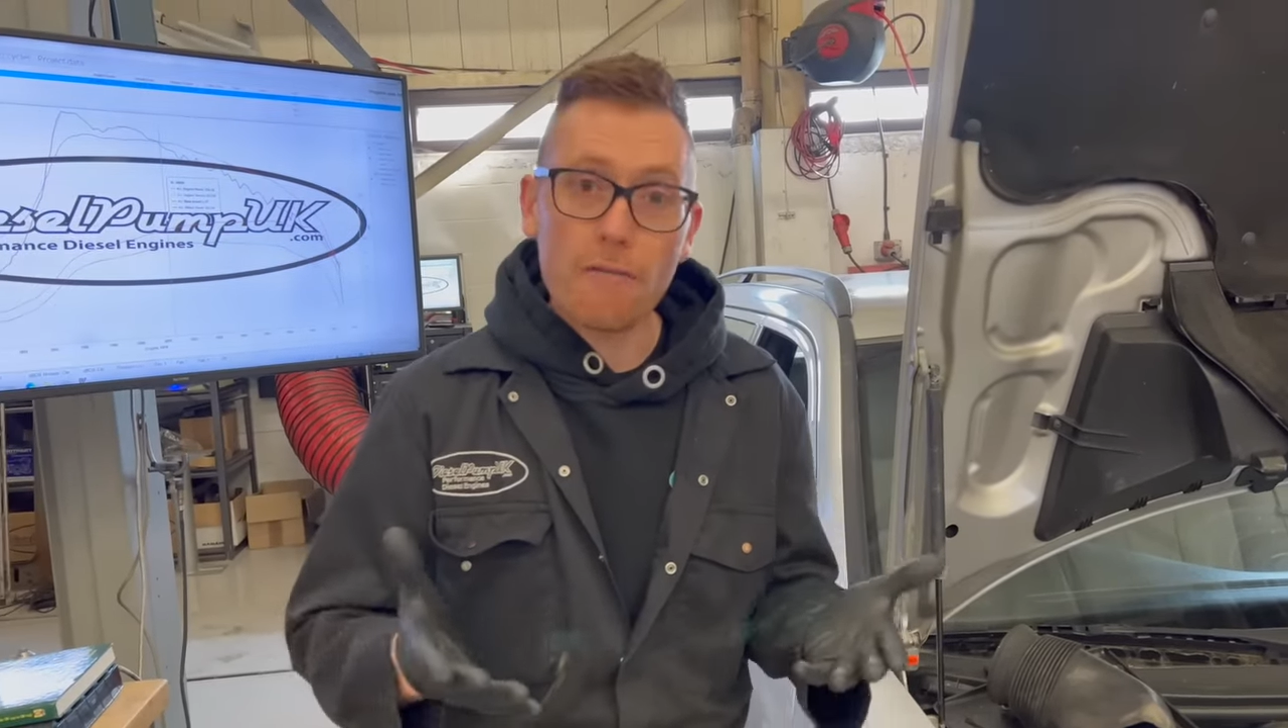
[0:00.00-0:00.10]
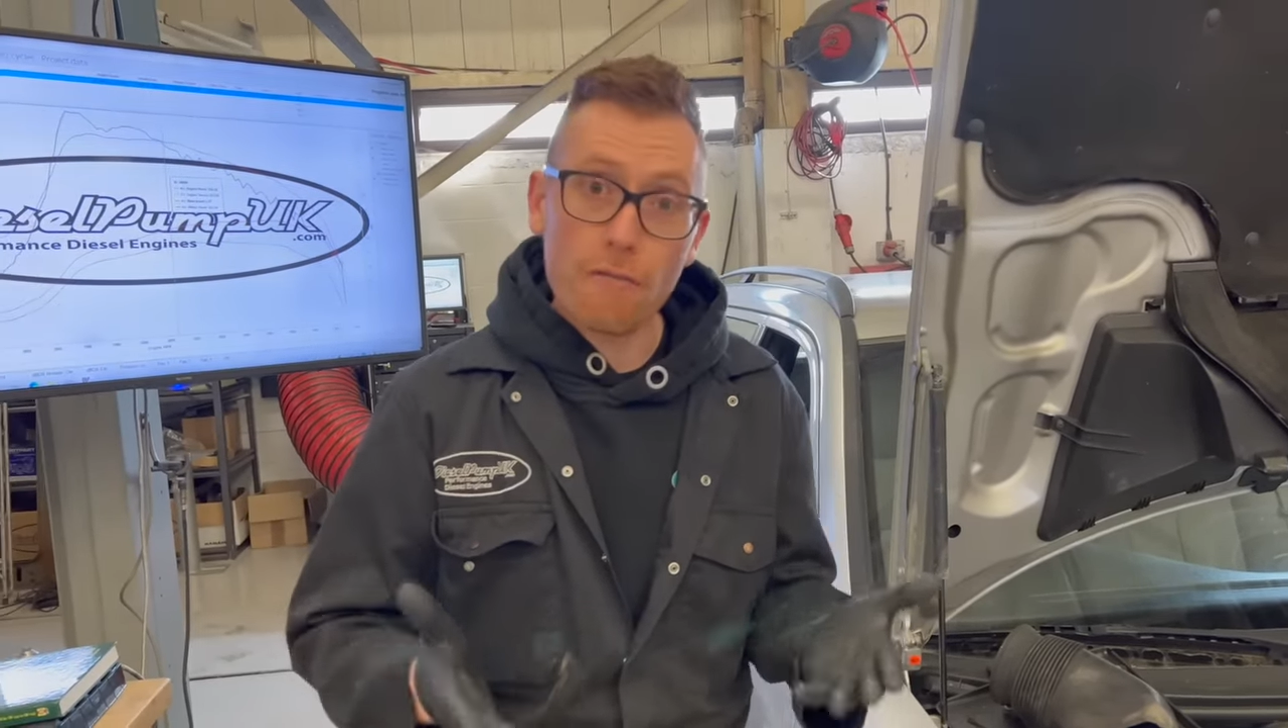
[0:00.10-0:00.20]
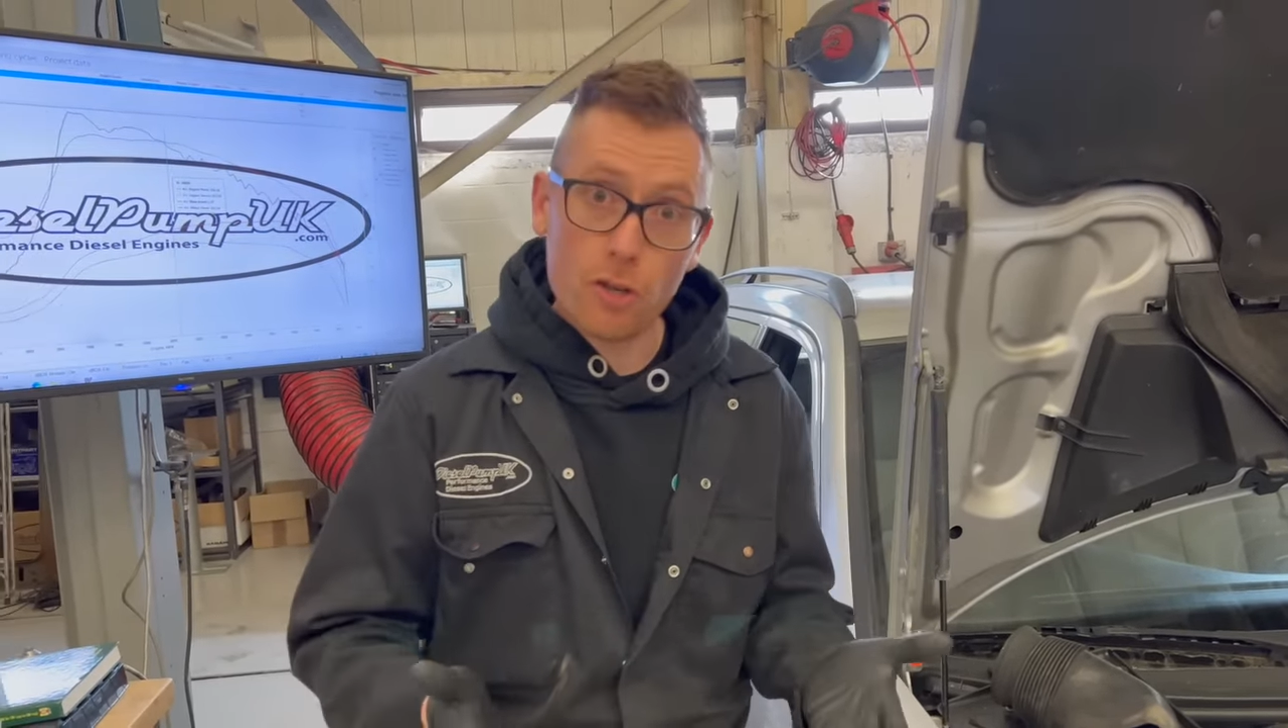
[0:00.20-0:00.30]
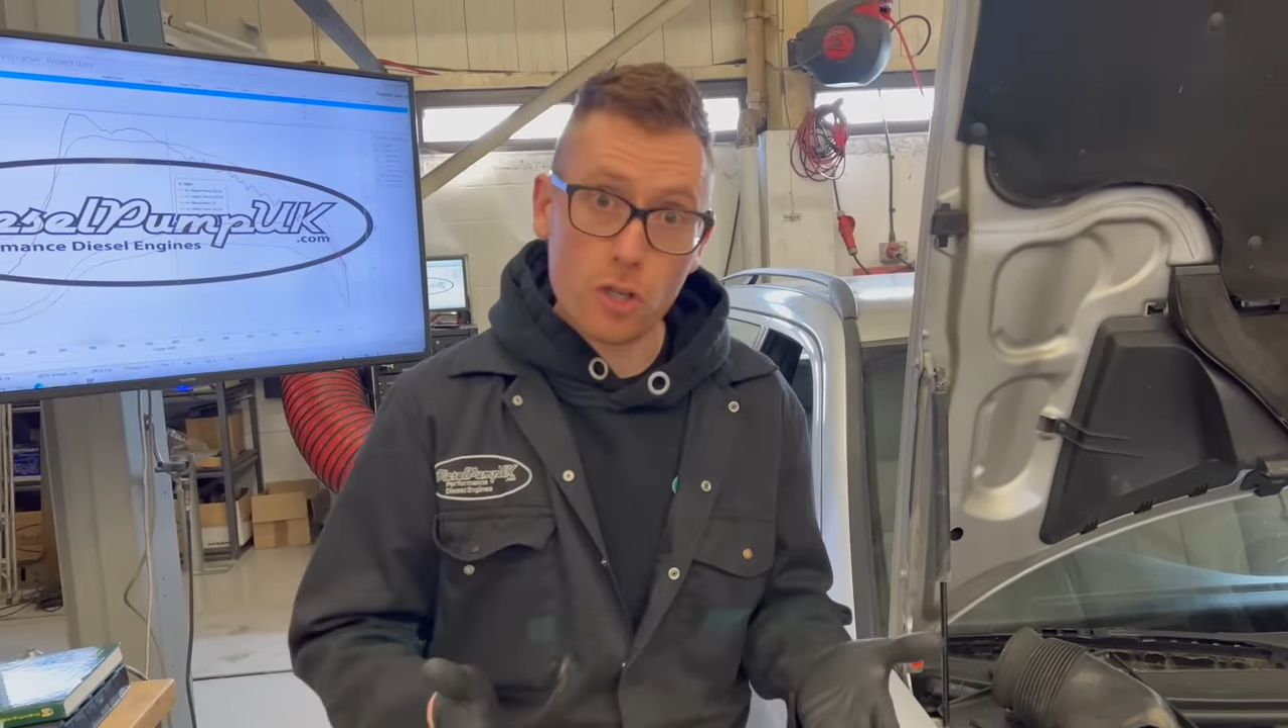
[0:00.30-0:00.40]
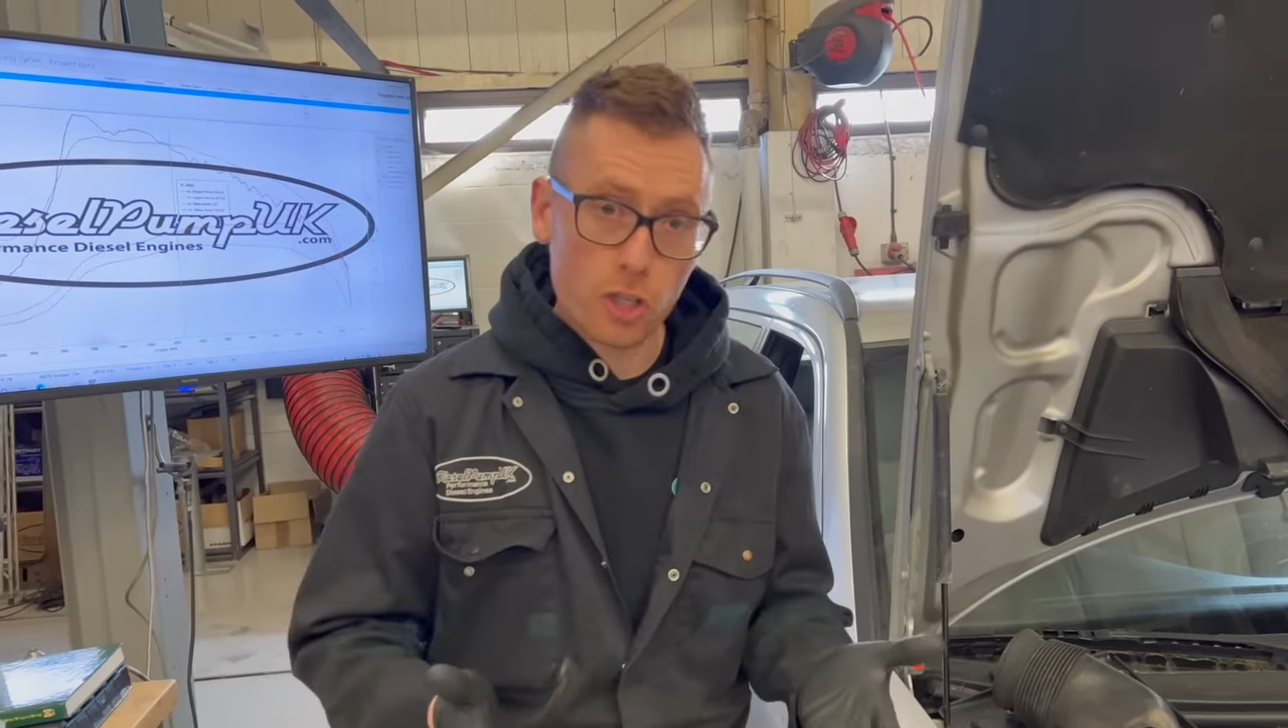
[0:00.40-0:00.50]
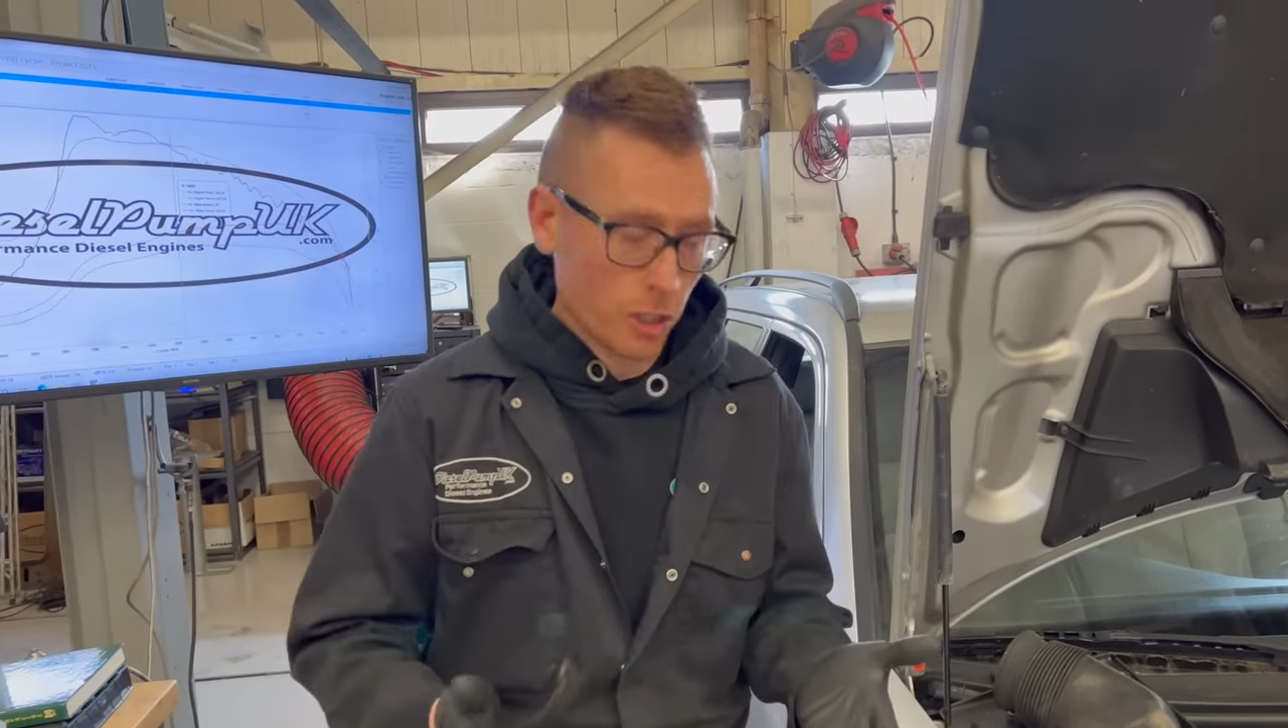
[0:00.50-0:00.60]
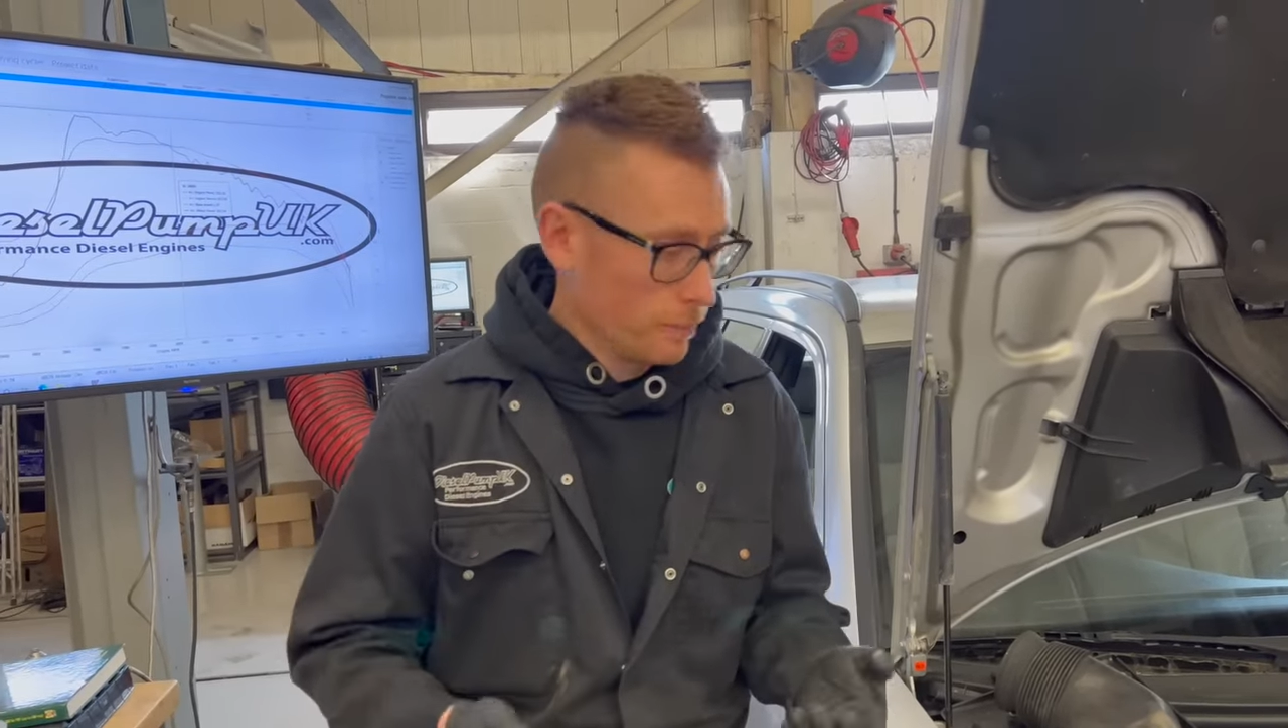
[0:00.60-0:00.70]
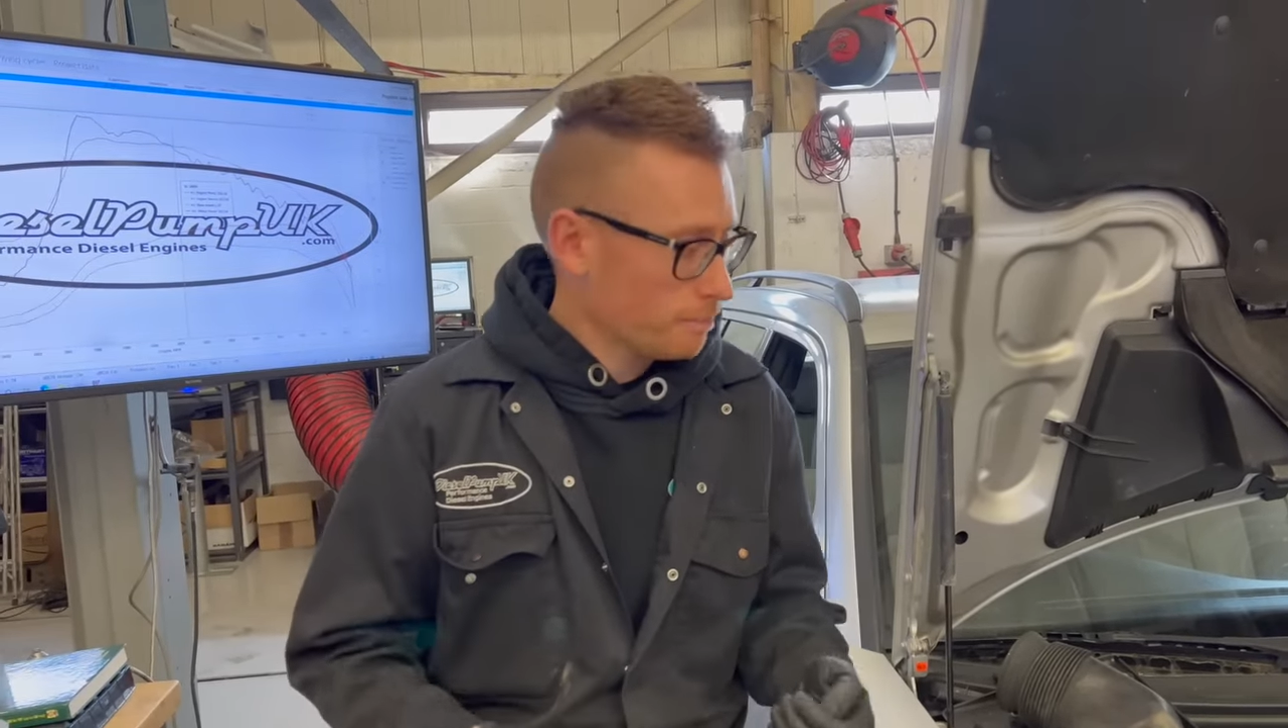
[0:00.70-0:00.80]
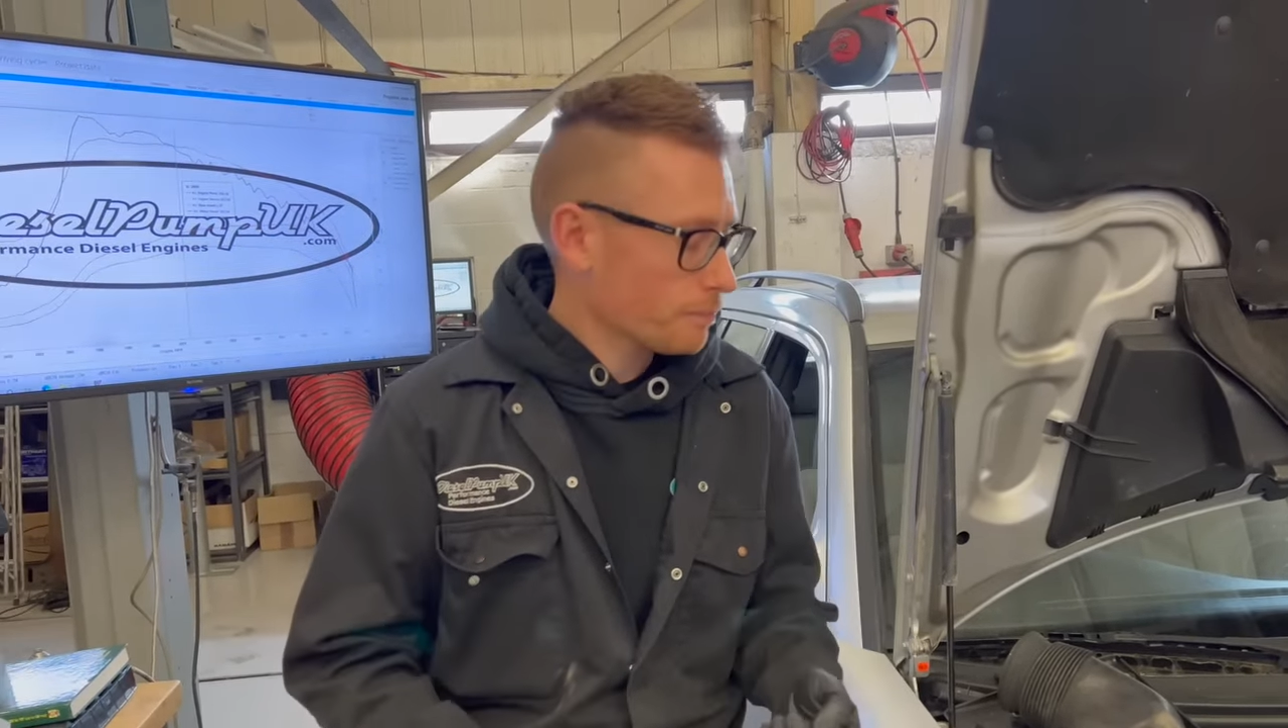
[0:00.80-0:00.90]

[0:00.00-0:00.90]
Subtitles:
version